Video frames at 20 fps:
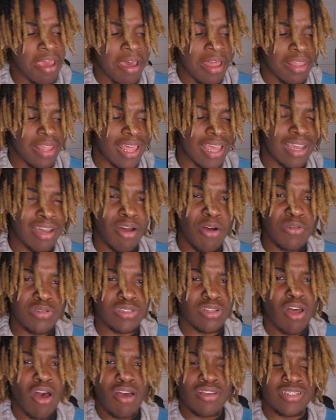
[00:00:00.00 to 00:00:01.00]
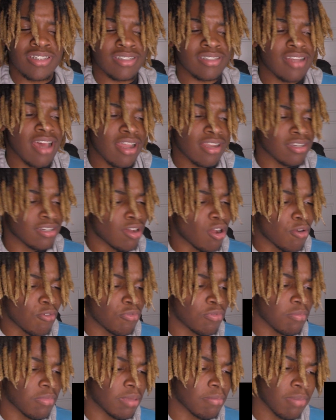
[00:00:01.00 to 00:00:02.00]
Like, coleslaw is just not a go
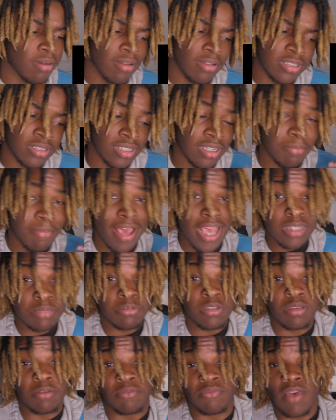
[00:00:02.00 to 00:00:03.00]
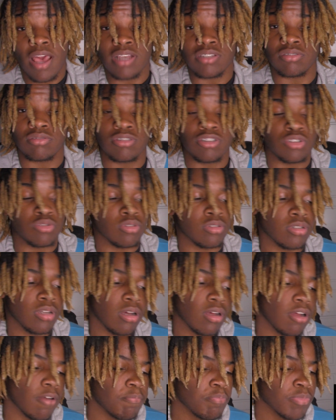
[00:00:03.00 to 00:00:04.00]
for me, bro. Ski Mask speaking facts on this one,
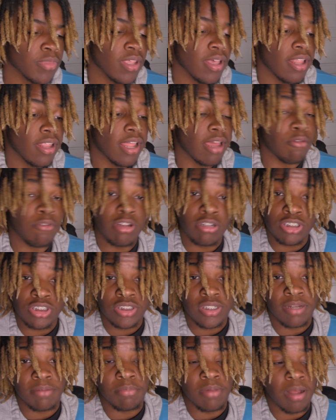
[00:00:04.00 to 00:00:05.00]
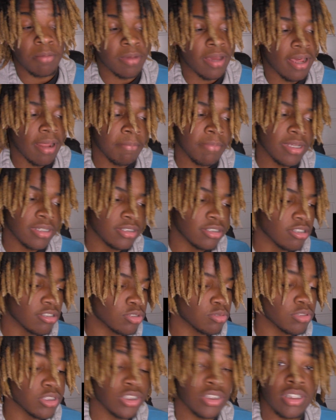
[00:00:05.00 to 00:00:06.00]
dog. Like, real shit, bro, I'm being serious
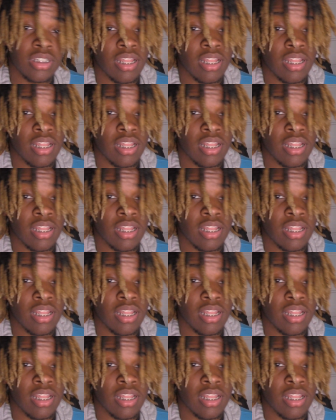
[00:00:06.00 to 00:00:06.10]
with this shit.